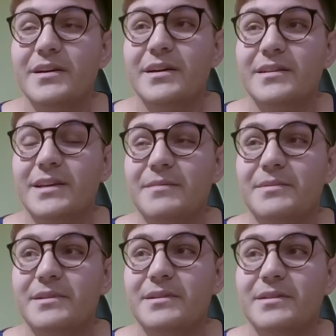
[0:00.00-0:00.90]
This
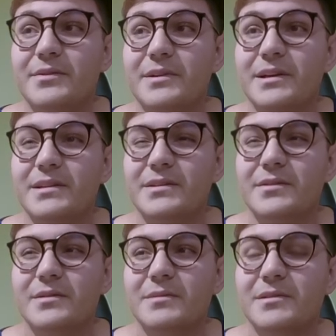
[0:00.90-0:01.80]
happened three days
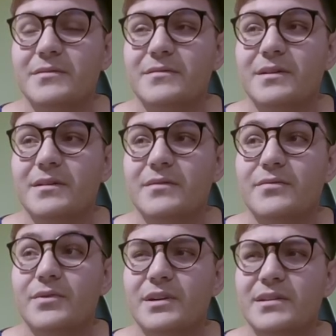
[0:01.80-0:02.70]
ago, I believe,
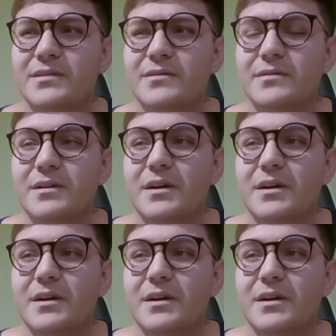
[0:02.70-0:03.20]
four days ago.